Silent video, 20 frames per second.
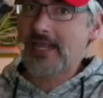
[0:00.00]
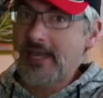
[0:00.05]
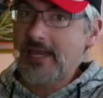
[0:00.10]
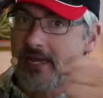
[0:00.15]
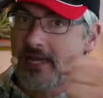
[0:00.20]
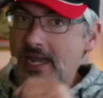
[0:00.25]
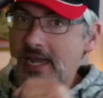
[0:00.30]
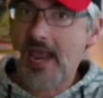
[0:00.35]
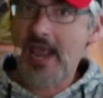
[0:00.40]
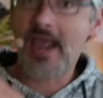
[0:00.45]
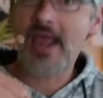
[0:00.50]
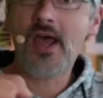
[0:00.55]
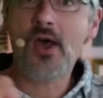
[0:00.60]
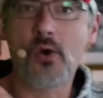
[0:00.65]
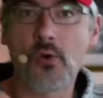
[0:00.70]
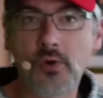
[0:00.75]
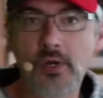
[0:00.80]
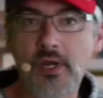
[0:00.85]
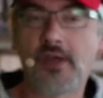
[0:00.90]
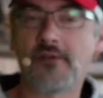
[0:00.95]
and
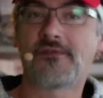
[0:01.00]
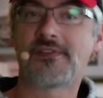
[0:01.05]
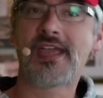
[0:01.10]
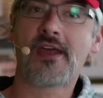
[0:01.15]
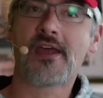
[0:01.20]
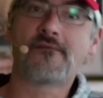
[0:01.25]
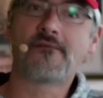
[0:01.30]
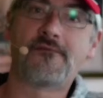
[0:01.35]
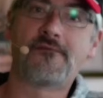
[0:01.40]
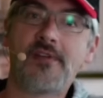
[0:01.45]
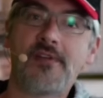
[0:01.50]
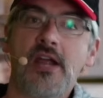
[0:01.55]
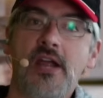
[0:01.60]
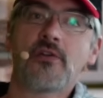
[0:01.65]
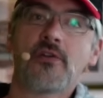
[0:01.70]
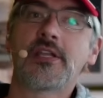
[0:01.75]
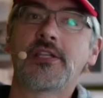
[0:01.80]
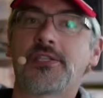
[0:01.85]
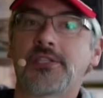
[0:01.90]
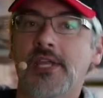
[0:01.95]
out of that
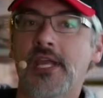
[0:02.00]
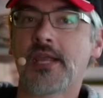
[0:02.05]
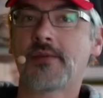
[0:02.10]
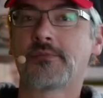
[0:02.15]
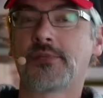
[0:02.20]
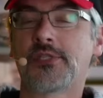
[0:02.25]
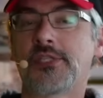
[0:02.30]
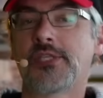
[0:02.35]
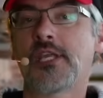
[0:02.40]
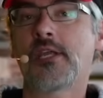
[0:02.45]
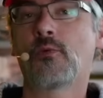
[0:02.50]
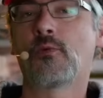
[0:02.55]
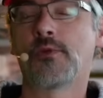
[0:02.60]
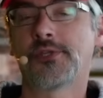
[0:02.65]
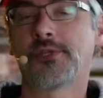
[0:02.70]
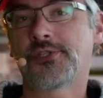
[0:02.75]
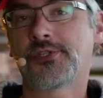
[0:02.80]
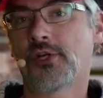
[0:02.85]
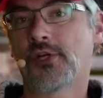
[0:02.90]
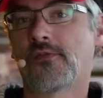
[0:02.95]
very same SQL
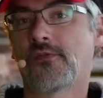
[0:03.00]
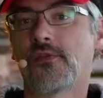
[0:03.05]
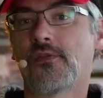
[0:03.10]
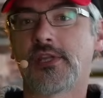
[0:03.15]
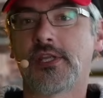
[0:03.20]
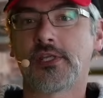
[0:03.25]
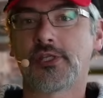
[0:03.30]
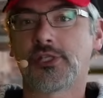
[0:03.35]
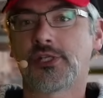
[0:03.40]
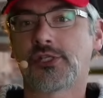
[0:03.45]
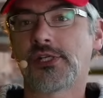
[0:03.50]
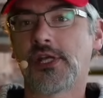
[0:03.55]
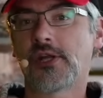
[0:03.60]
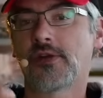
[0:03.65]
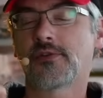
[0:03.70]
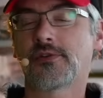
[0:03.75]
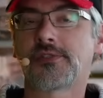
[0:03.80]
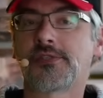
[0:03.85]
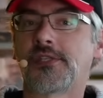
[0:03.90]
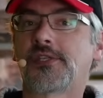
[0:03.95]
server that
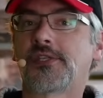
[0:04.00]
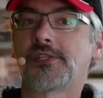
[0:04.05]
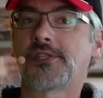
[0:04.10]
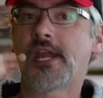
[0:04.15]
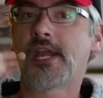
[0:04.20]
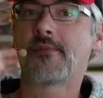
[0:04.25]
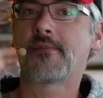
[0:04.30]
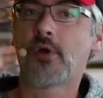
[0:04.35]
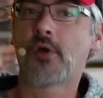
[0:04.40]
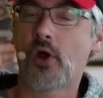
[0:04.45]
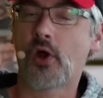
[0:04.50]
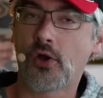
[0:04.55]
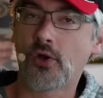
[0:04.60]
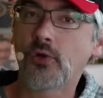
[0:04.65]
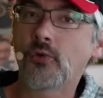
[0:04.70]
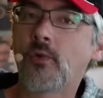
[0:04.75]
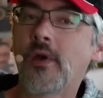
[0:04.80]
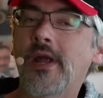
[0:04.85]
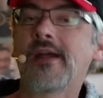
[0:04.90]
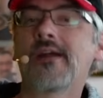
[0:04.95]
shares the same
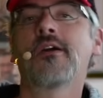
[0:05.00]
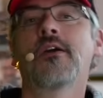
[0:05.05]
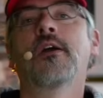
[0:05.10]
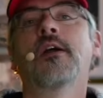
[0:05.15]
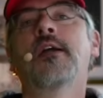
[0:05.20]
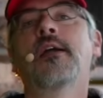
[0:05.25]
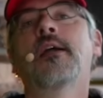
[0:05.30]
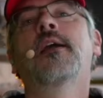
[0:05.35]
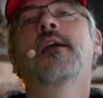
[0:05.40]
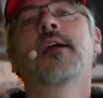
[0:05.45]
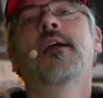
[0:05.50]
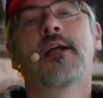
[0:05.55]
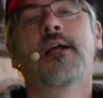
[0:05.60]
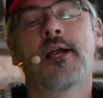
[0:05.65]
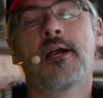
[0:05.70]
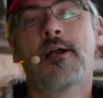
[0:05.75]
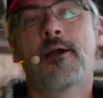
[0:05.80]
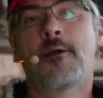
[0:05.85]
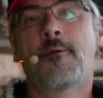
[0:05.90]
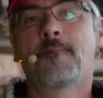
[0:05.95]
hardware
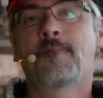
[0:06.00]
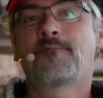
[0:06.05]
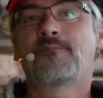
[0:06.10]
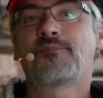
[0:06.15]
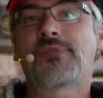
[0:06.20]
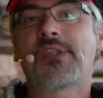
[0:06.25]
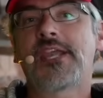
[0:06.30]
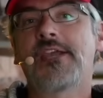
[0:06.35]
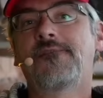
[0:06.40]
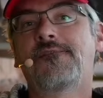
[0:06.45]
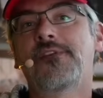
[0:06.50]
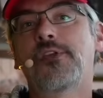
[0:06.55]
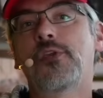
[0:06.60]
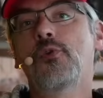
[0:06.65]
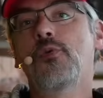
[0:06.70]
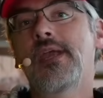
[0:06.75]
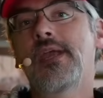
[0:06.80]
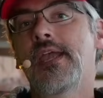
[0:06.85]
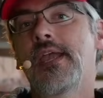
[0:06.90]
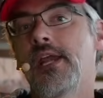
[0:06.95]
if
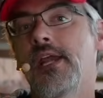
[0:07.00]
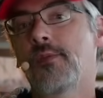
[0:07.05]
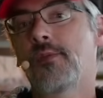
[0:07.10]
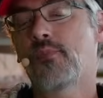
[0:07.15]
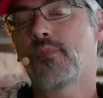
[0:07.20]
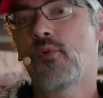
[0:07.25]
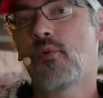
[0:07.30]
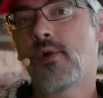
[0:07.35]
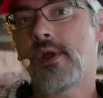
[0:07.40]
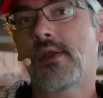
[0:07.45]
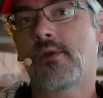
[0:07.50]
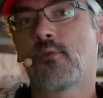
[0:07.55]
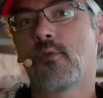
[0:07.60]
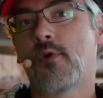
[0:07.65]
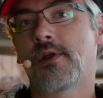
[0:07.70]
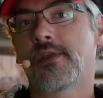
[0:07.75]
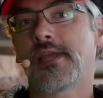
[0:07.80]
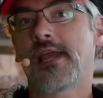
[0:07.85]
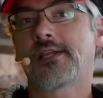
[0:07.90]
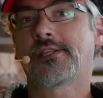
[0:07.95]
you hit a point
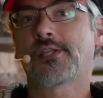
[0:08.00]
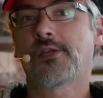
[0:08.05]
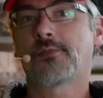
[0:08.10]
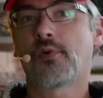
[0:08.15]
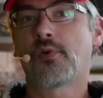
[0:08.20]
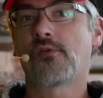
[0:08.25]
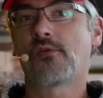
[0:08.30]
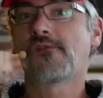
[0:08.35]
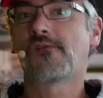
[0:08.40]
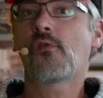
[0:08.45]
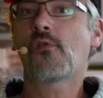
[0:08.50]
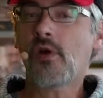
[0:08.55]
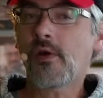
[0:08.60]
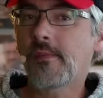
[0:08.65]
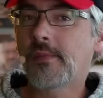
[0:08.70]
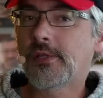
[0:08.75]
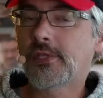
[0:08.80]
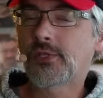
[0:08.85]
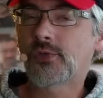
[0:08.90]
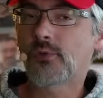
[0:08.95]
where that's a
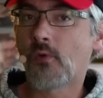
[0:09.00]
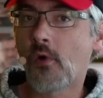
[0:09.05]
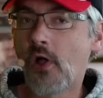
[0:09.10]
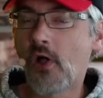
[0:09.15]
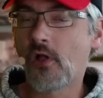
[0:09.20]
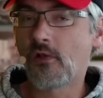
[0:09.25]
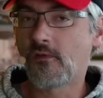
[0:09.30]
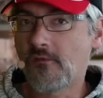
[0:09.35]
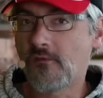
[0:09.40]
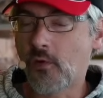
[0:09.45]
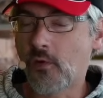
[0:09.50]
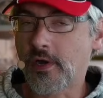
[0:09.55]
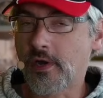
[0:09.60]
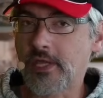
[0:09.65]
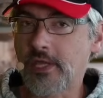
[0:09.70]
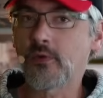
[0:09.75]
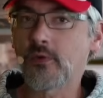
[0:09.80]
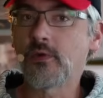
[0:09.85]
performance wall for you,